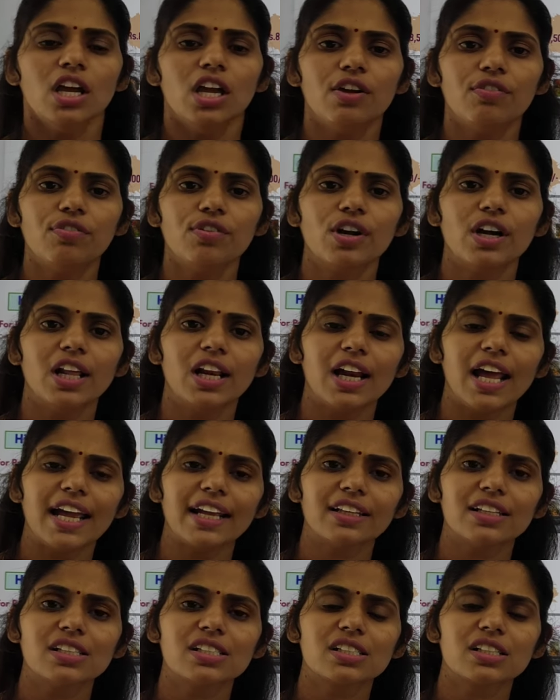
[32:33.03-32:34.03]
If you really
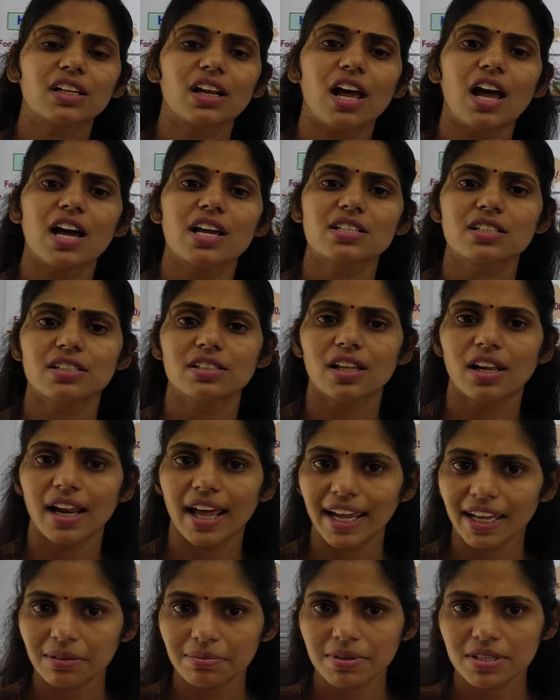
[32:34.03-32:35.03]
like this class, hit the
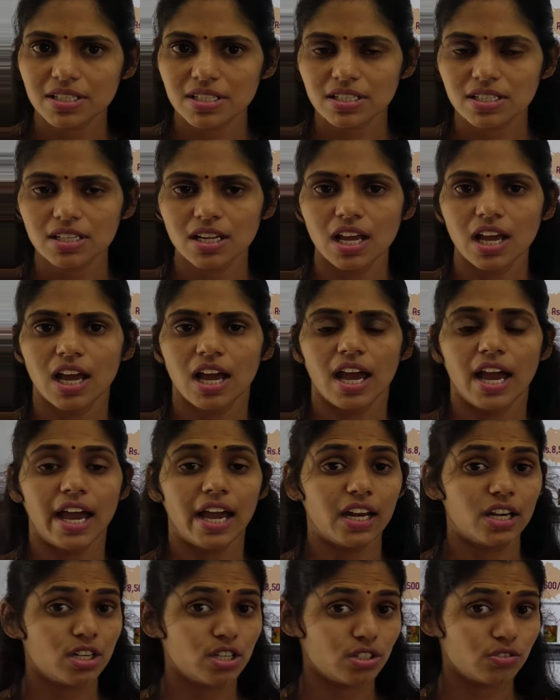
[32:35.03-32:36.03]
like button
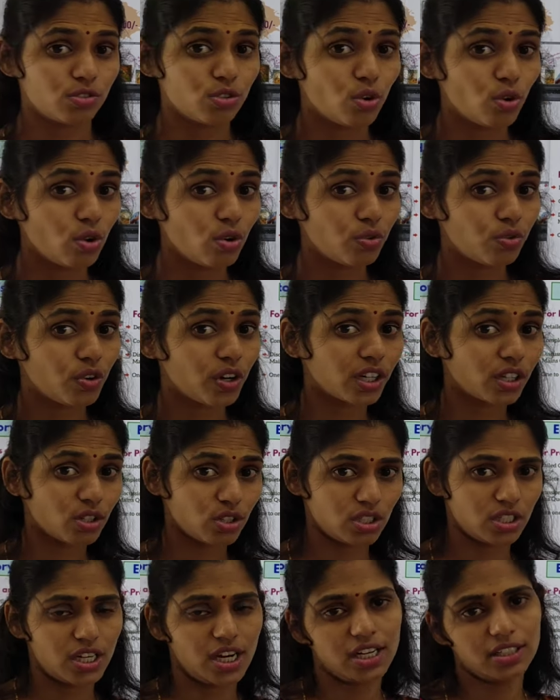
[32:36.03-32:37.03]
and don't forget
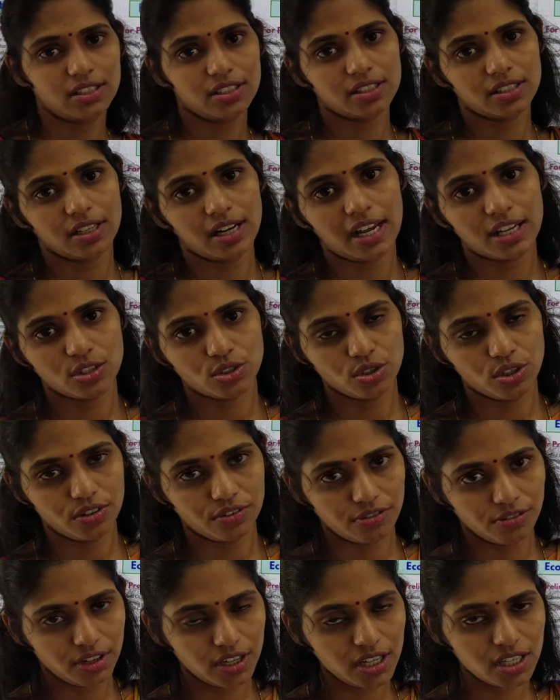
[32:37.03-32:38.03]
to share this class to your
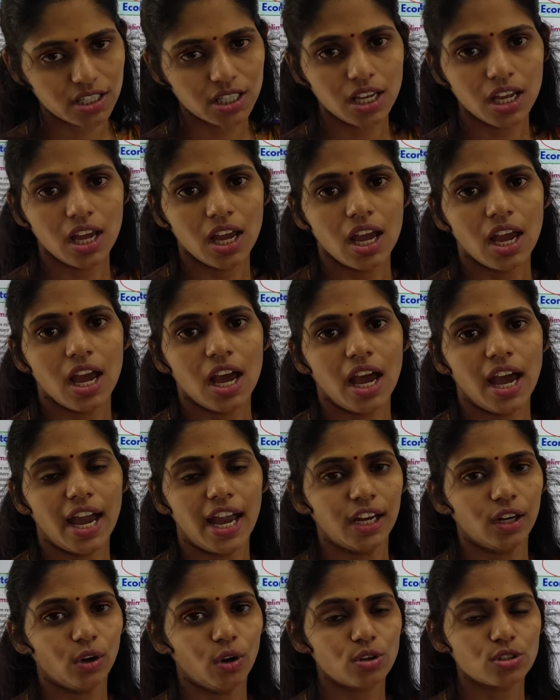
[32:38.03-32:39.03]
friends.
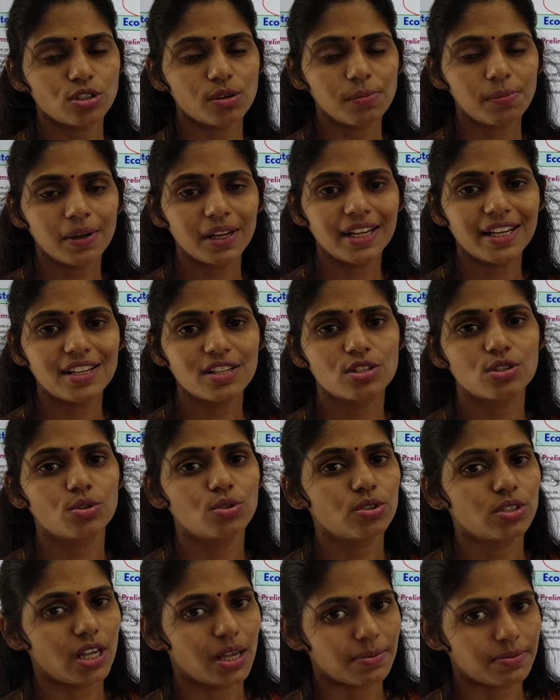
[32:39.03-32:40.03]
And also please
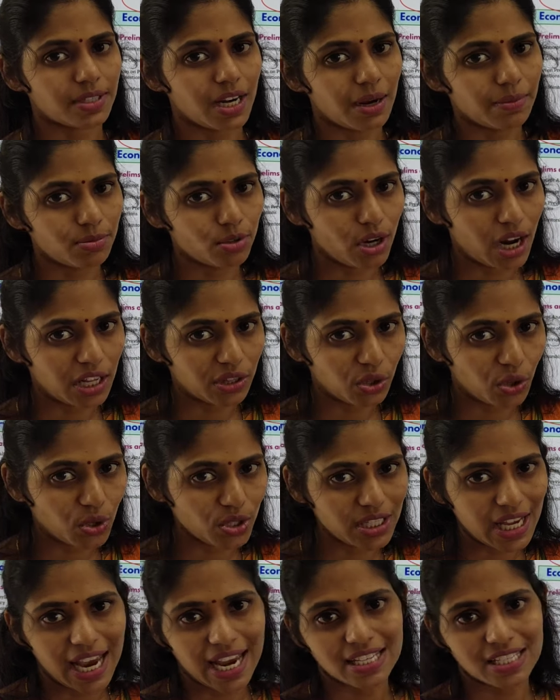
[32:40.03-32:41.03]
do subscribe to
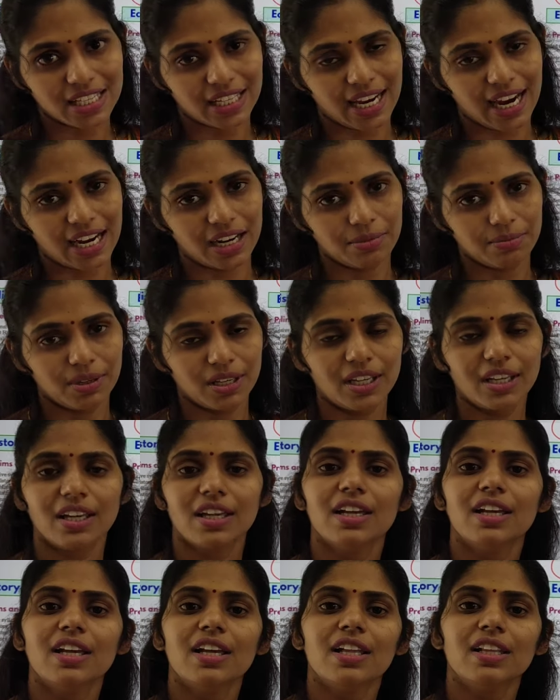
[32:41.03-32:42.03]
Rathod's IAS Academy.
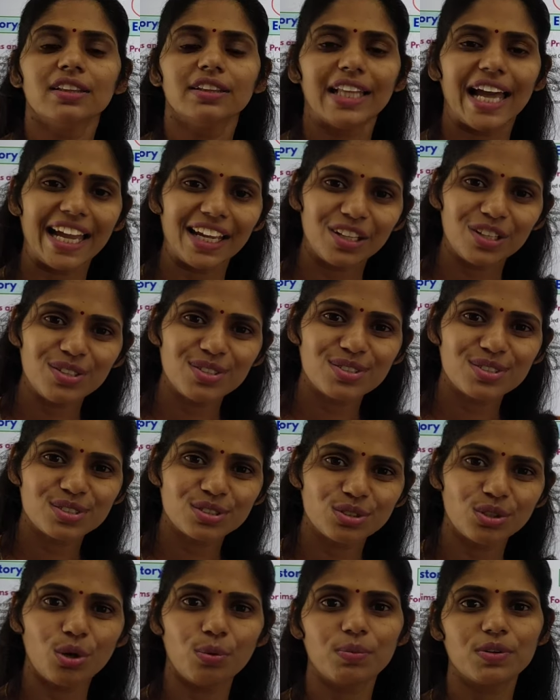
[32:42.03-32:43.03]
Thank you
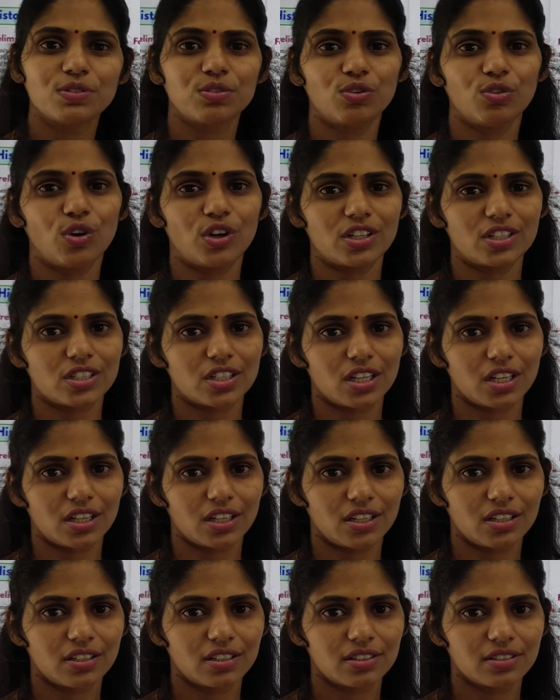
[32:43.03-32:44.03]
so much for
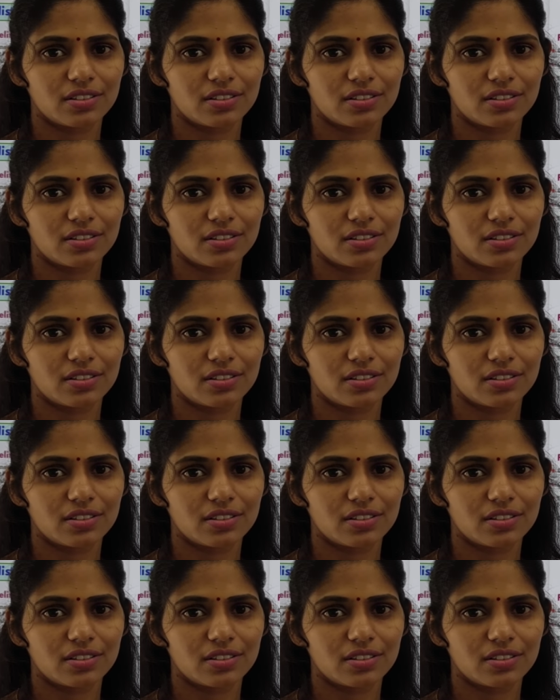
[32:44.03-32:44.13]
watching.